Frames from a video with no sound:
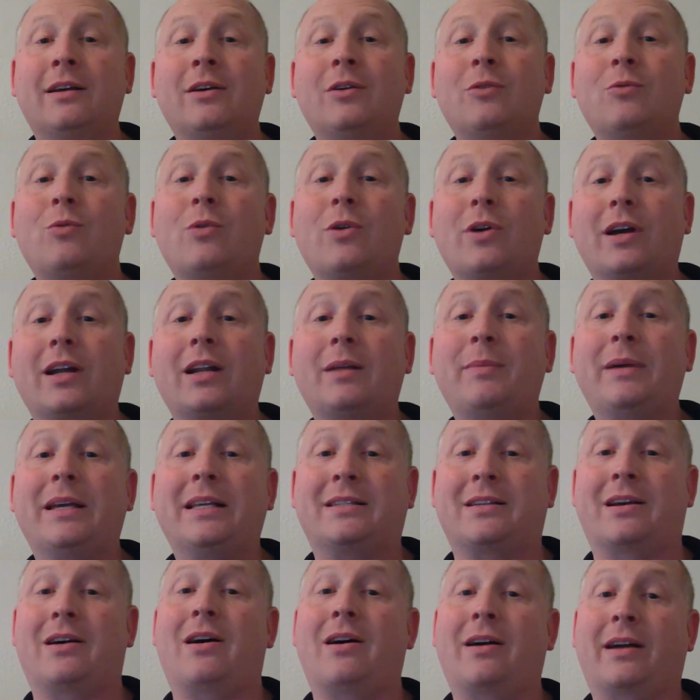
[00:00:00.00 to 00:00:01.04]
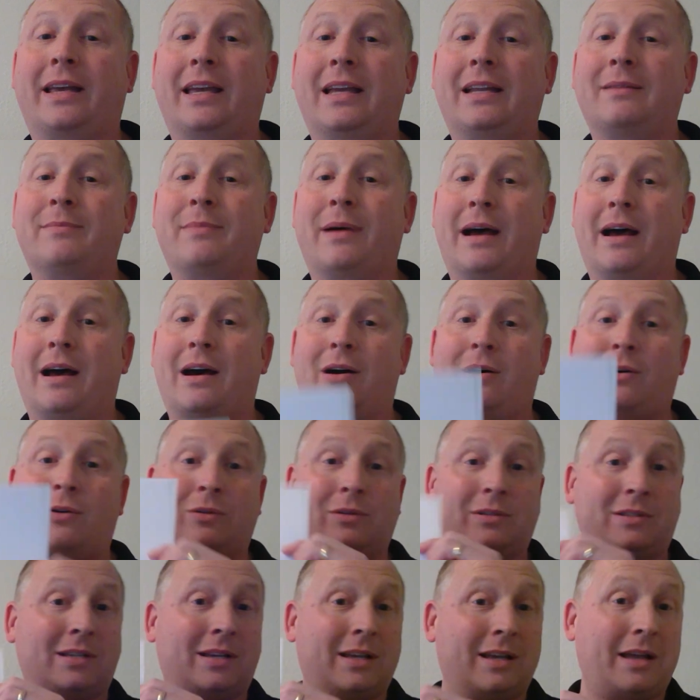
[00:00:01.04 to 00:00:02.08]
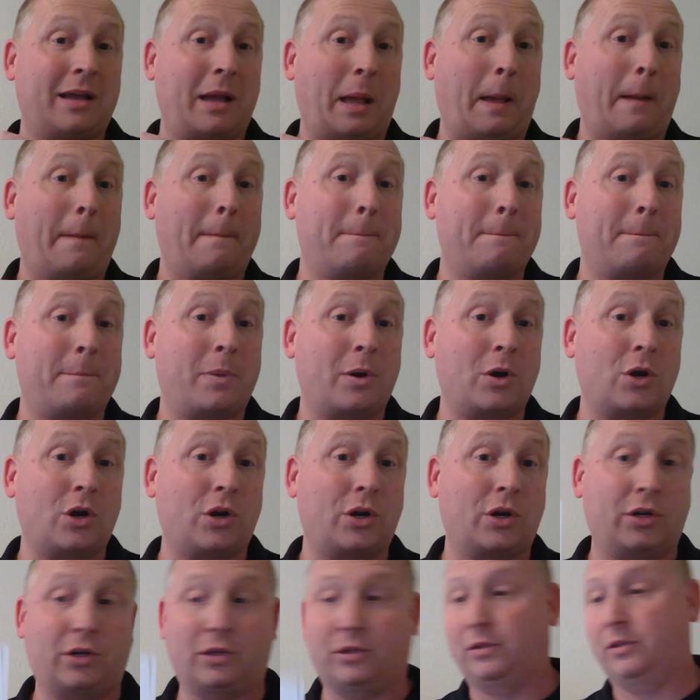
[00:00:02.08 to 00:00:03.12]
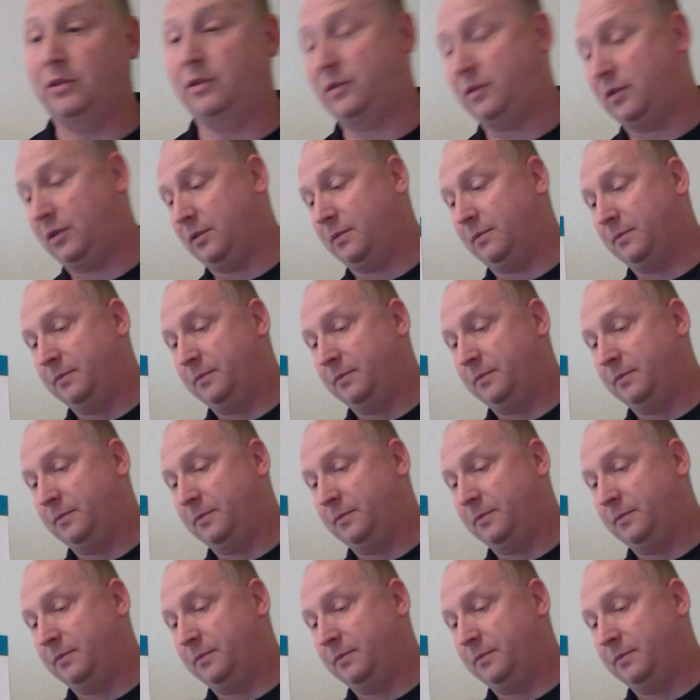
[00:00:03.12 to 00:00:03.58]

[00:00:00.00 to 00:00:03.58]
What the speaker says: We're going to be talking about birds.